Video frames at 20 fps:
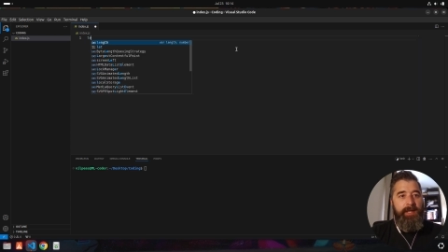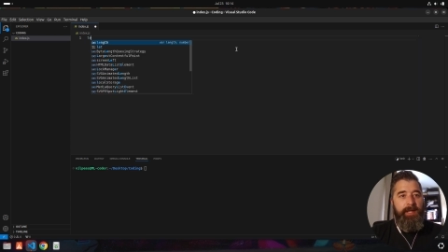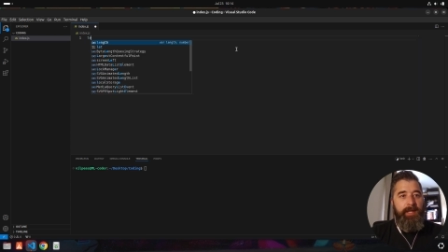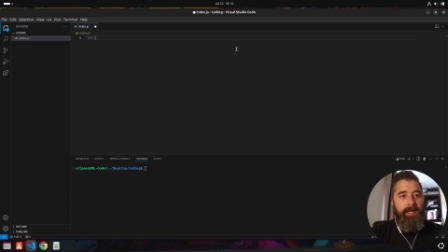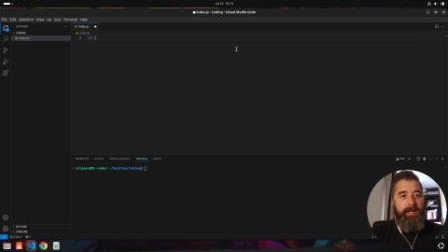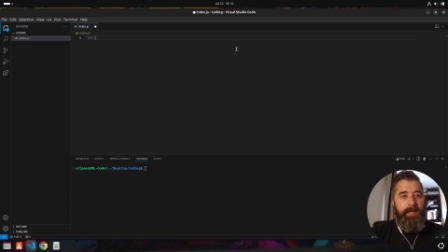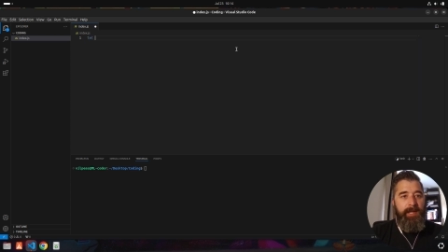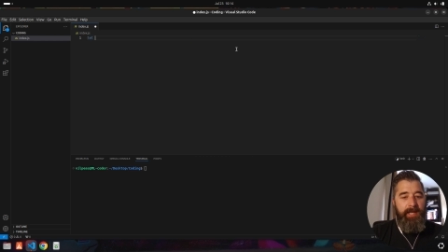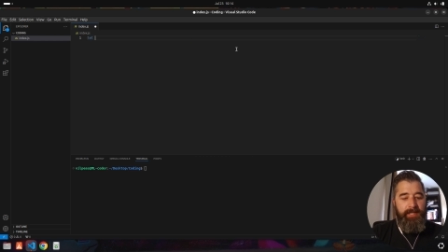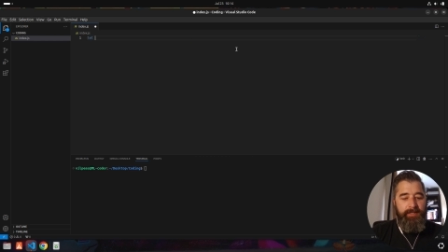
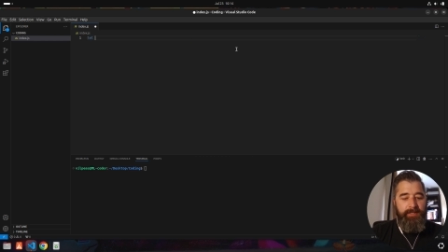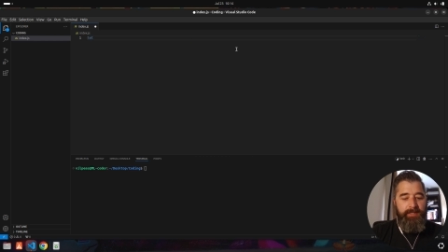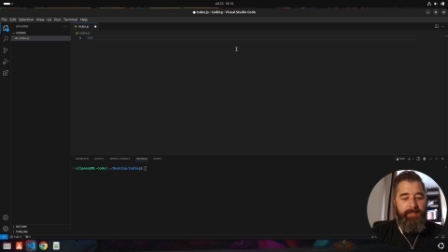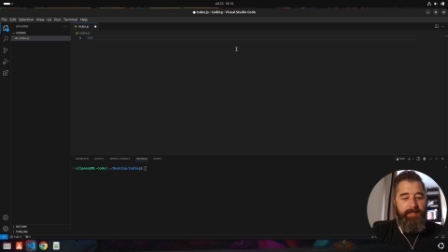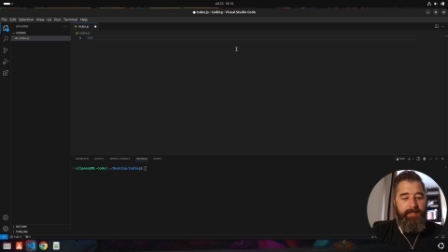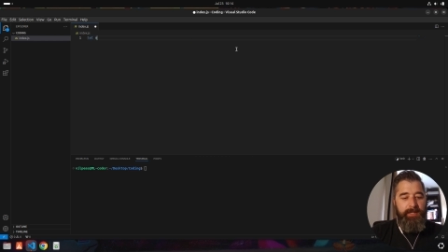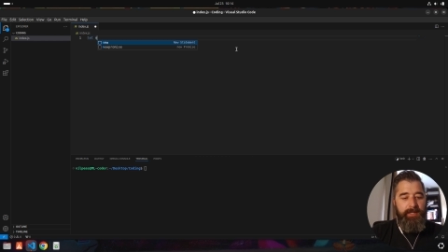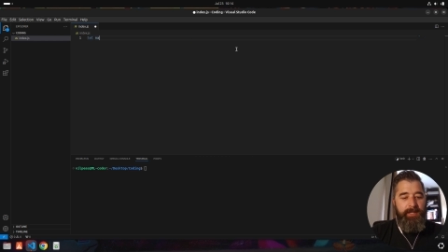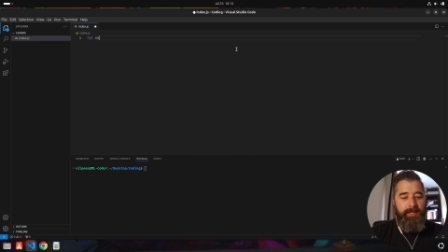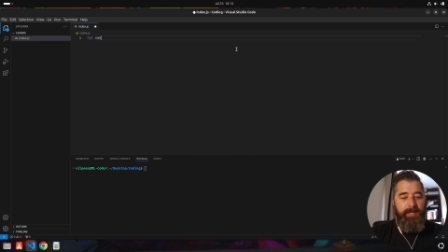let
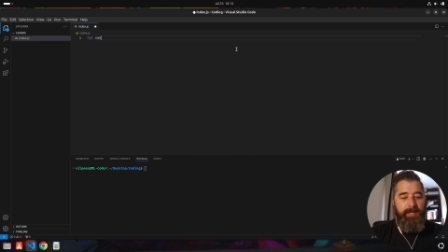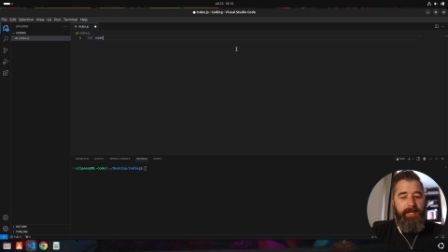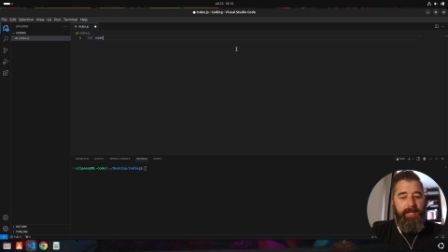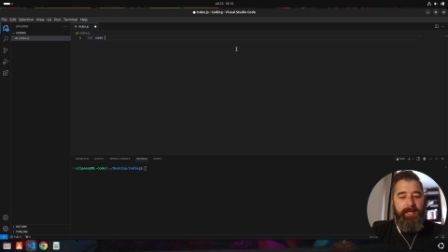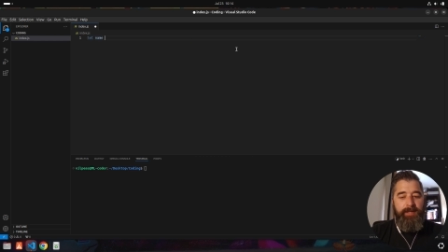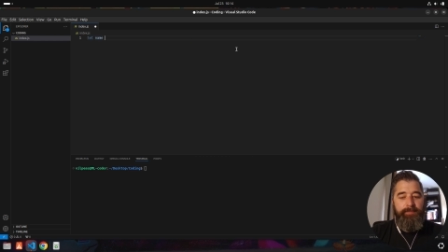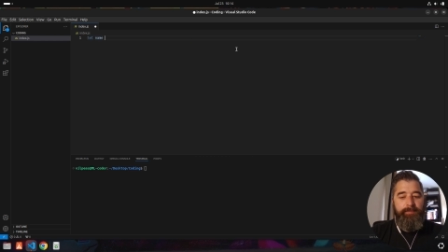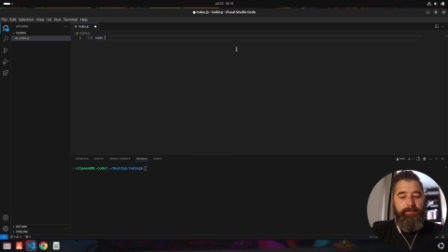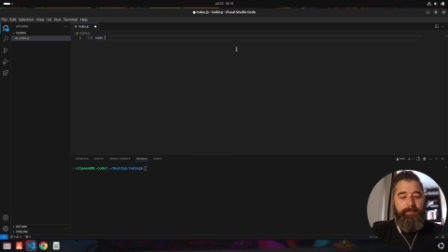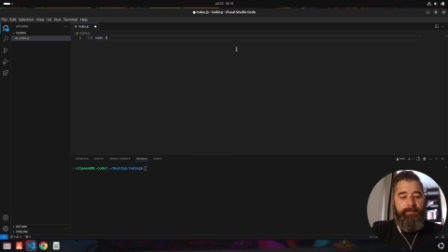
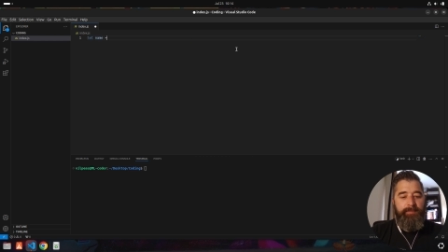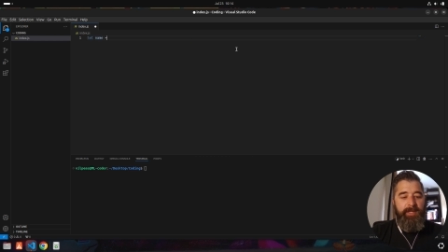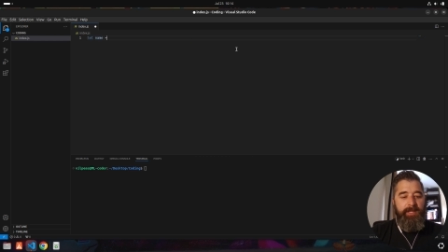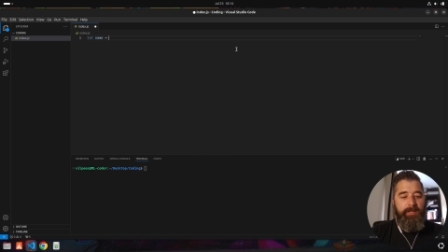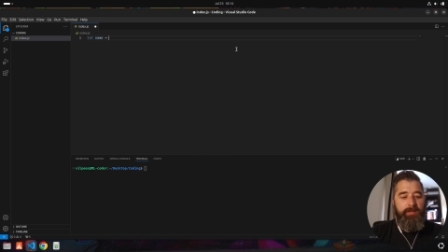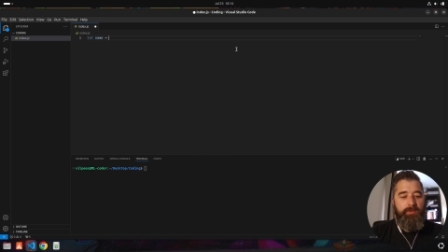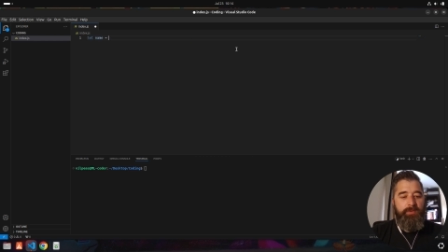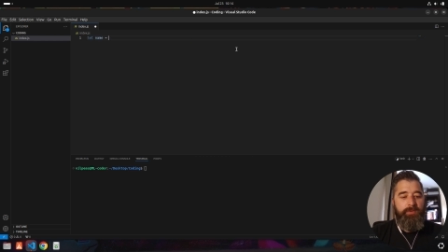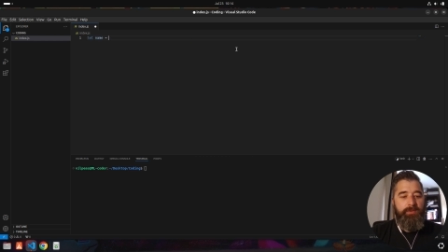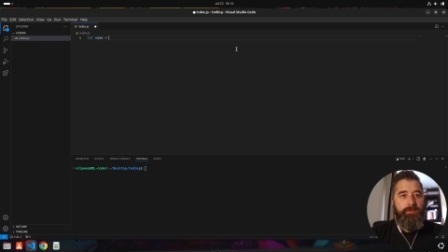name
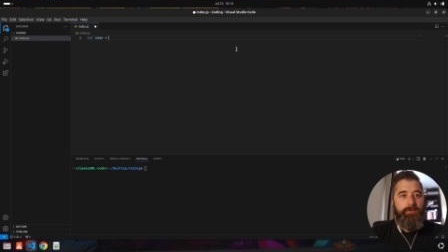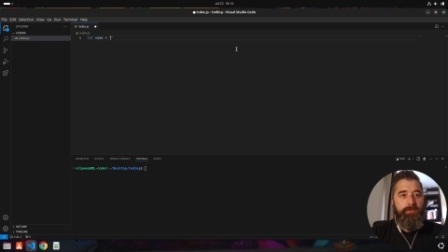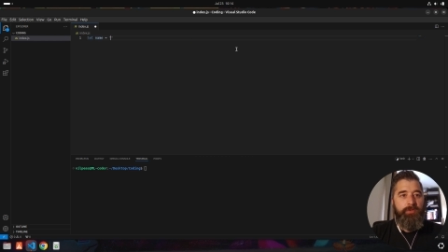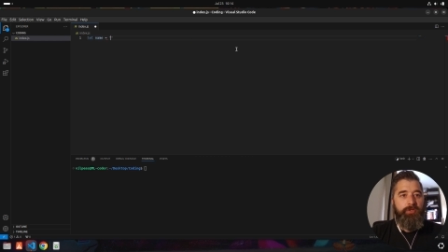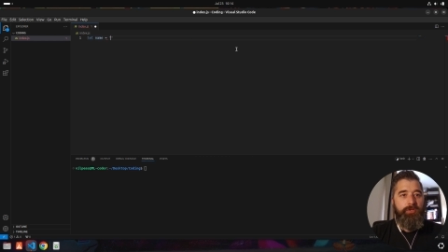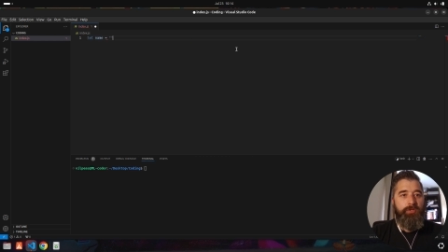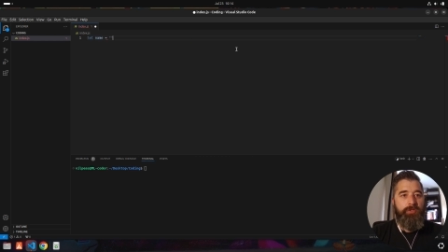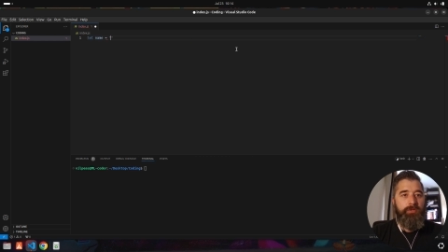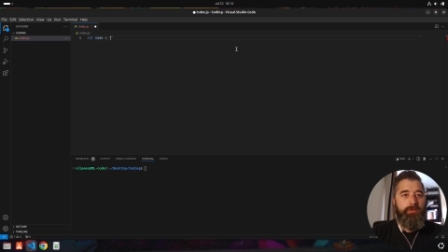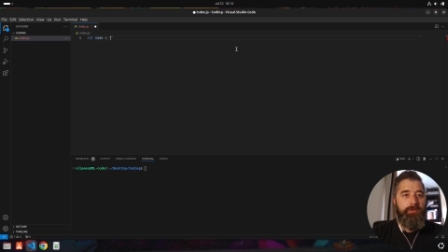
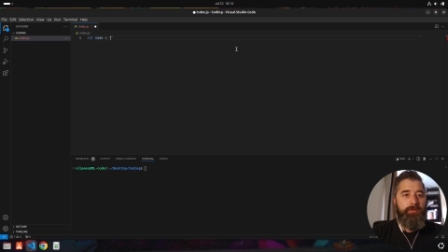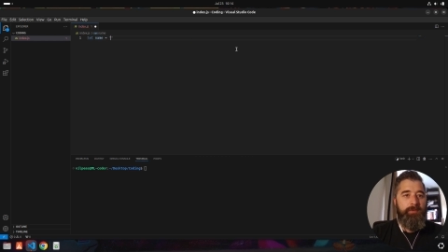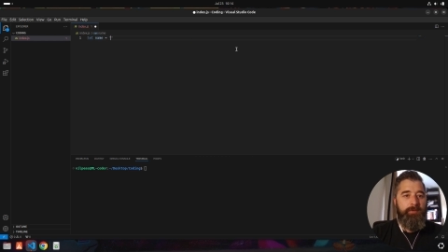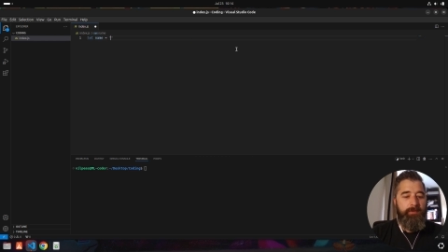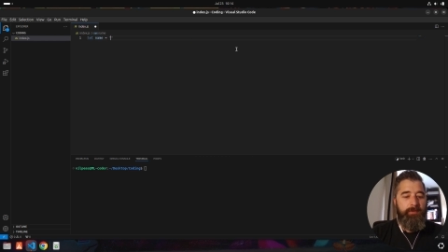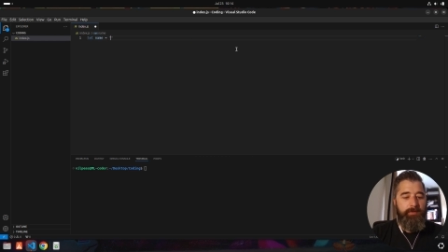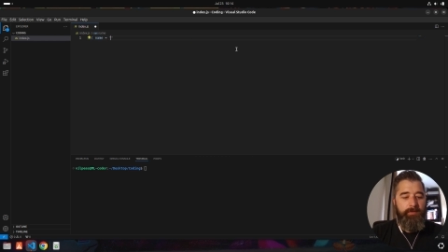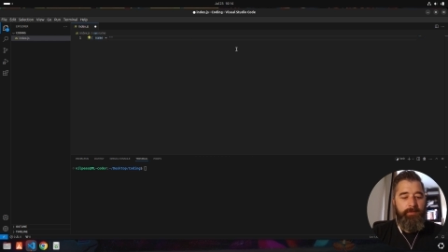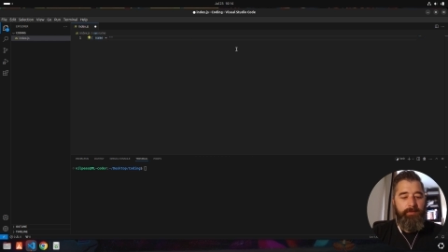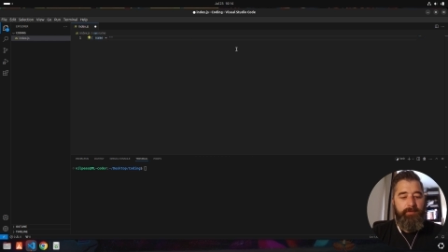equals
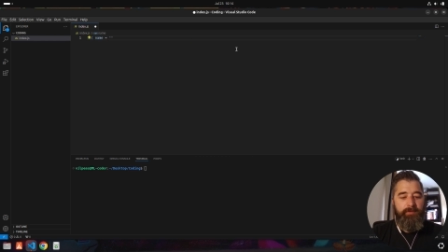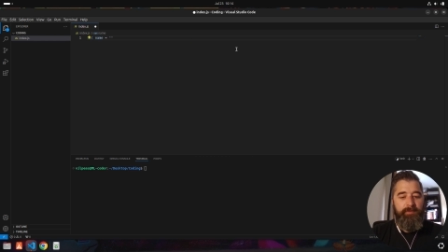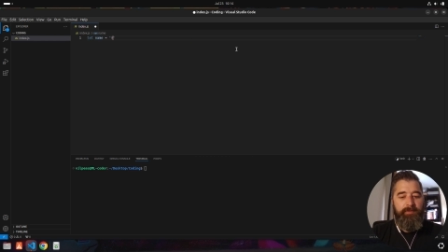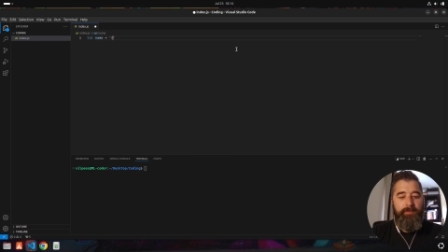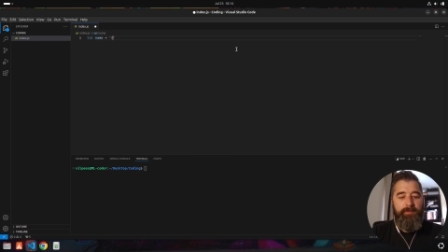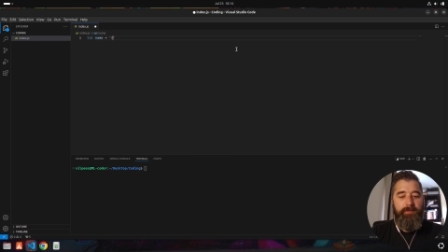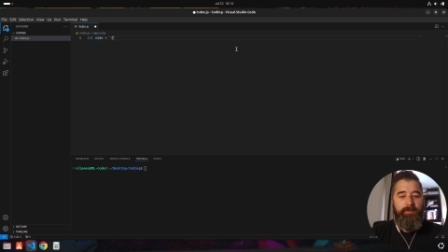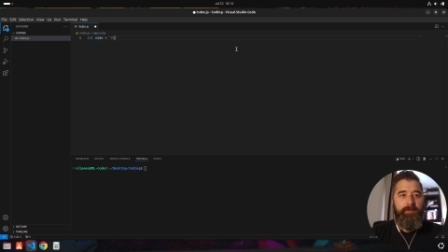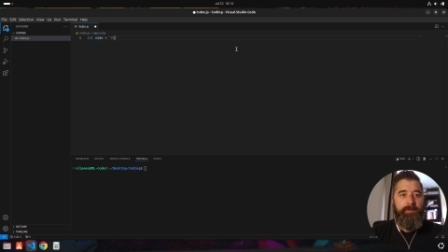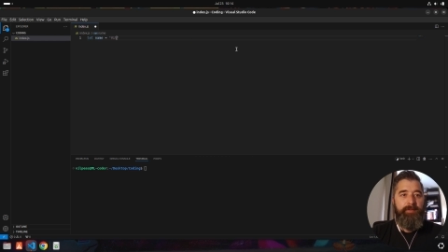
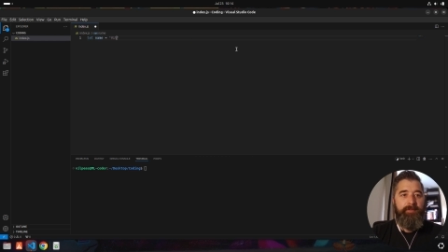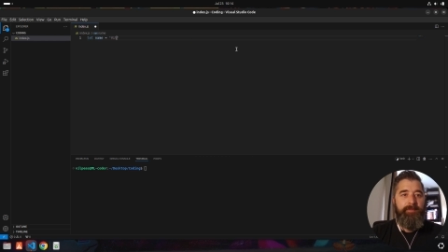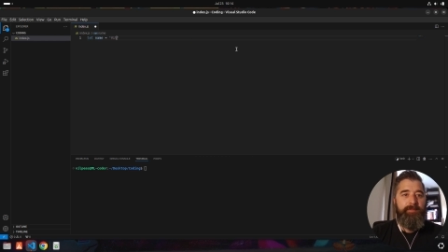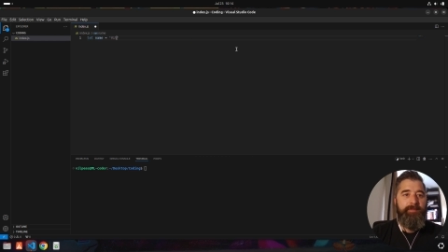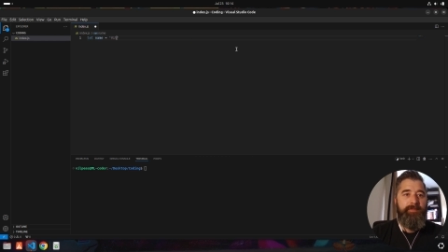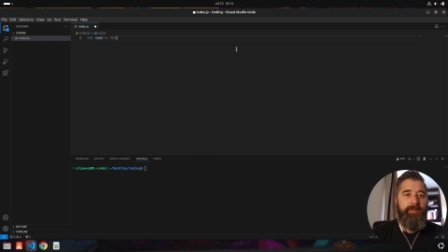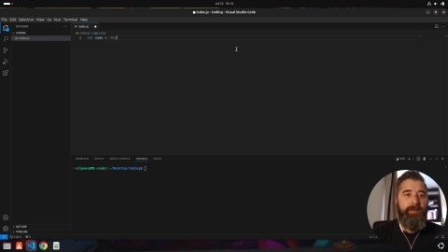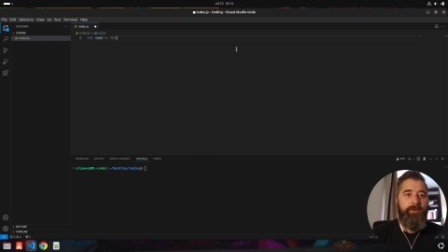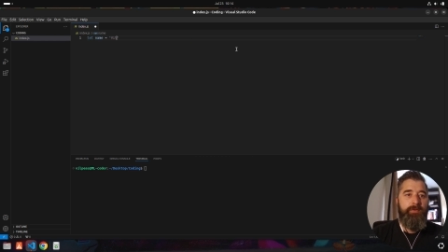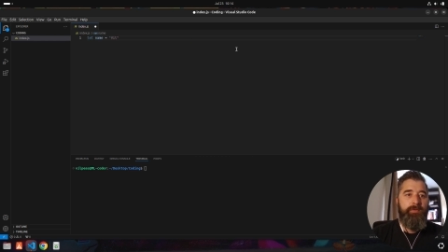
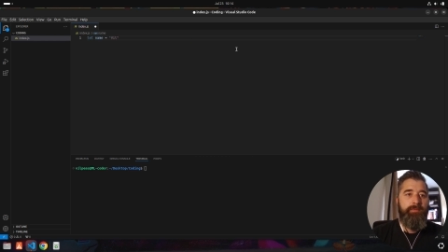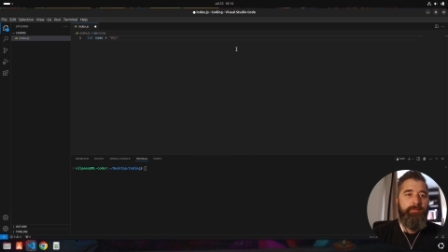vil,